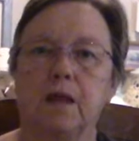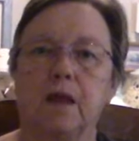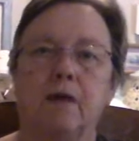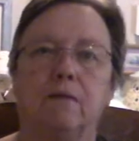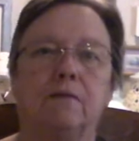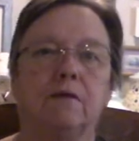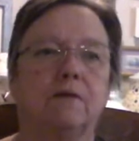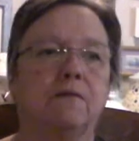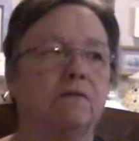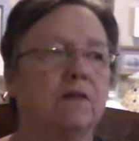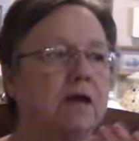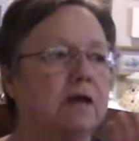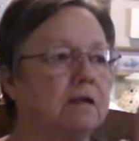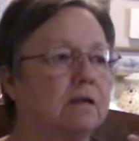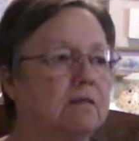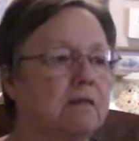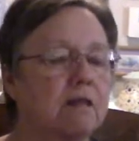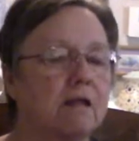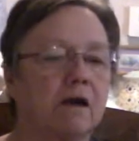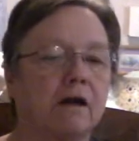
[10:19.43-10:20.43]
and then they
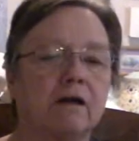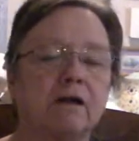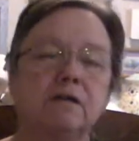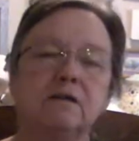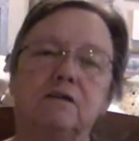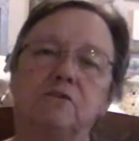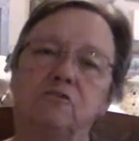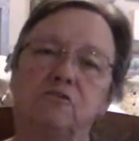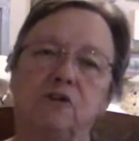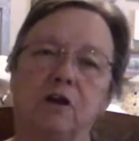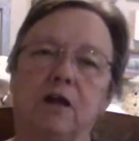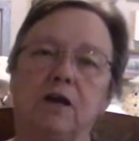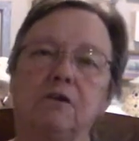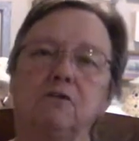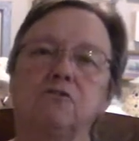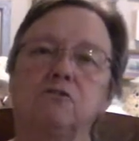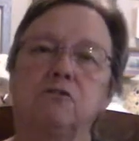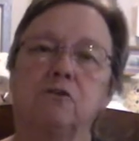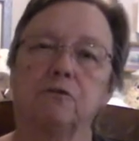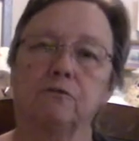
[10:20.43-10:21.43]
decided to
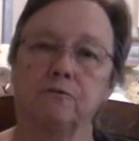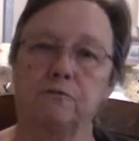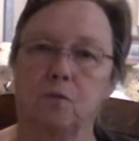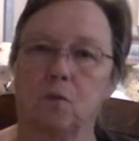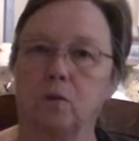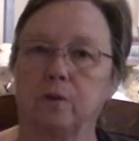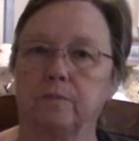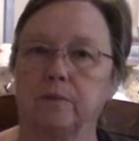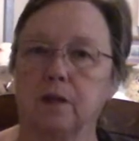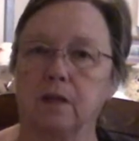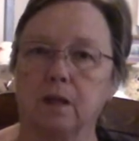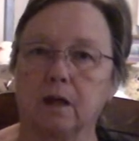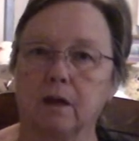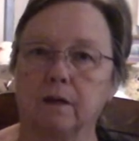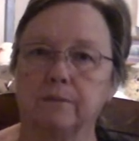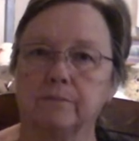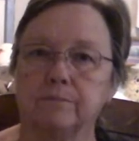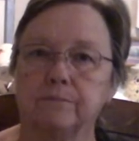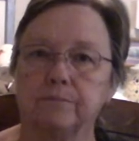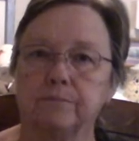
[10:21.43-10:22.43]
change their
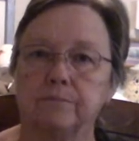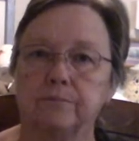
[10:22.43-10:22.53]
formula.